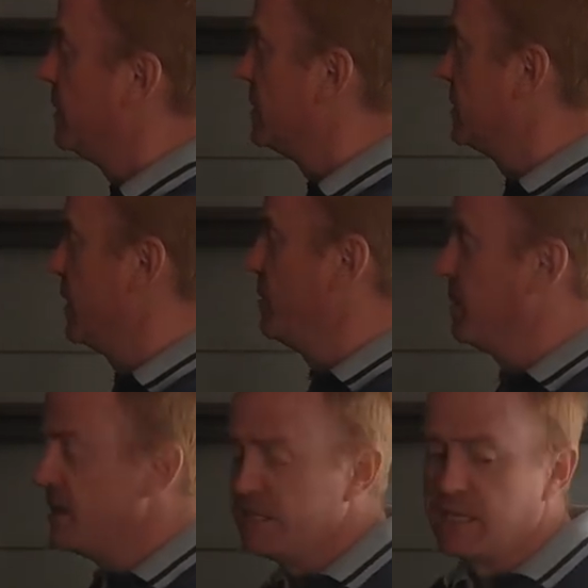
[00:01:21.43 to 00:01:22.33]
So
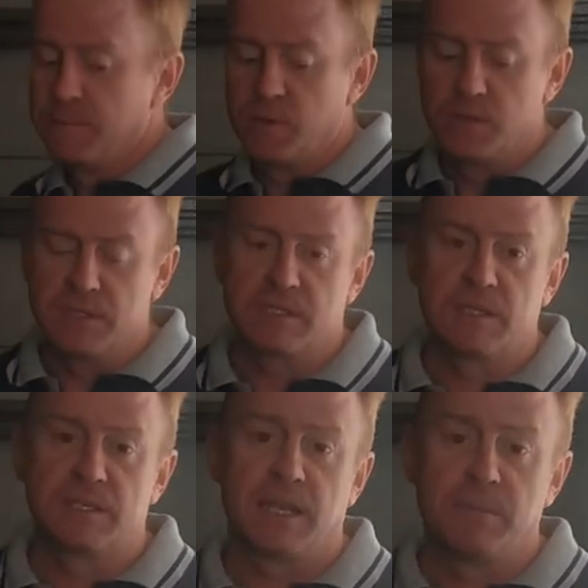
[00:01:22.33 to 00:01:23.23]
basically, because it's
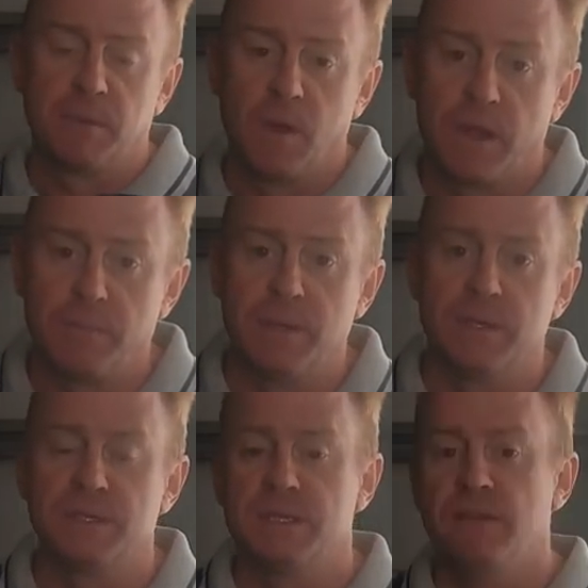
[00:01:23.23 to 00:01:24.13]
the same light
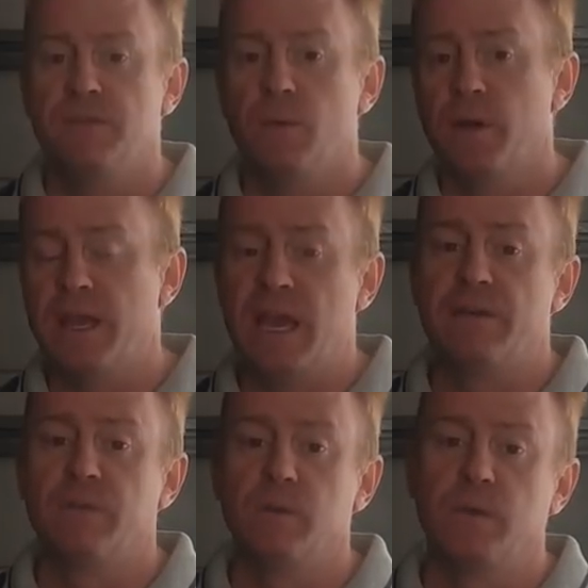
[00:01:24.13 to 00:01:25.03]
emitters, if you want to
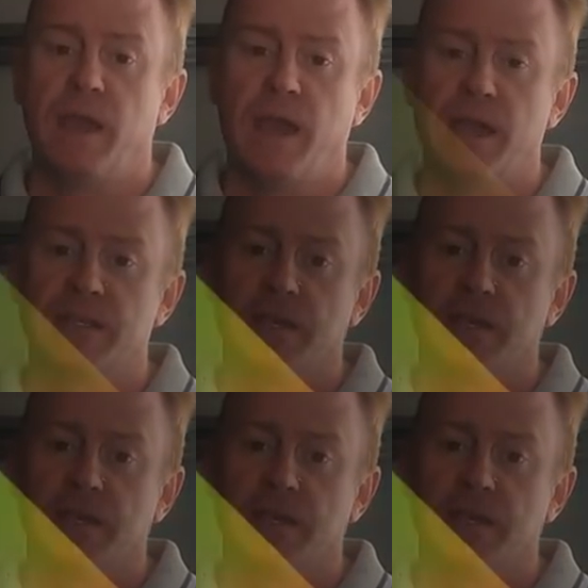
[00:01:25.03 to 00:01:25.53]
have a look at